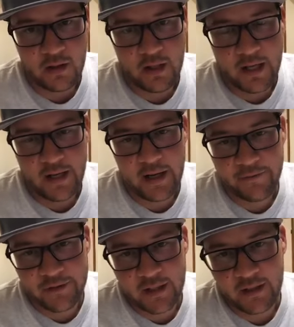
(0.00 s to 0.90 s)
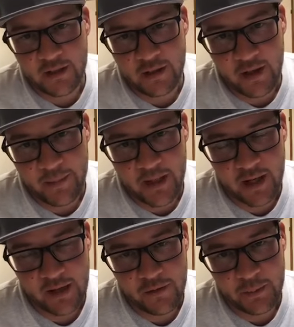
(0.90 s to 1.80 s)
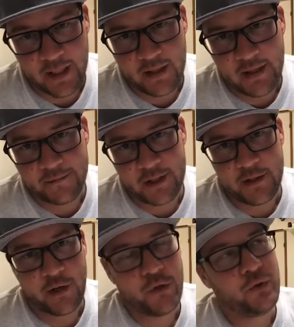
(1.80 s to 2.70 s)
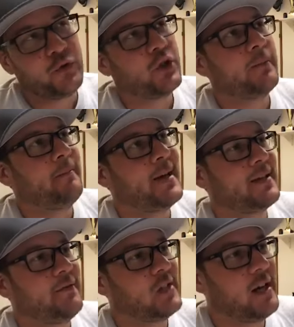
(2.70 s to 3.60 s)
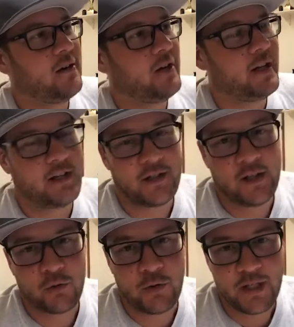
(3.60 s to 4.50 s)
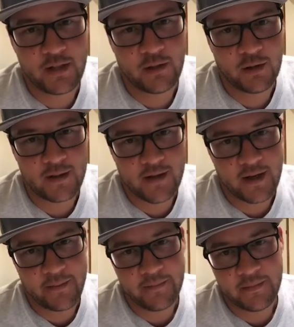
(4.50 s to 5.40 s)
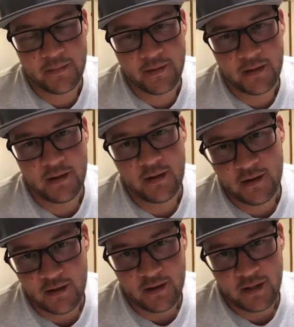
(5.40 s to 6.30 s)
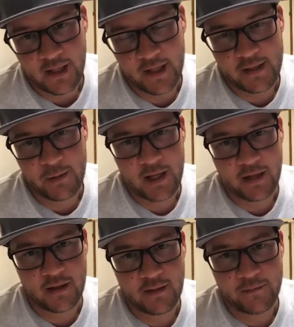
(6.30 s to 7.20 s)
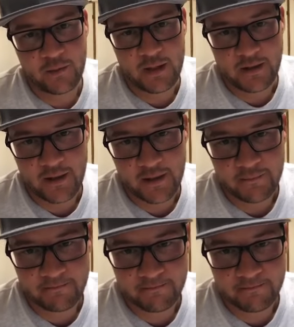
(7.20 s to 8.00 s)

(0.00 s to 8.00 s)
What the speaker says: Yeah, Lefty, I mean, I have to pay Lefty's huge, massive salary that's increasing all the time. And that's why I can't afford internet.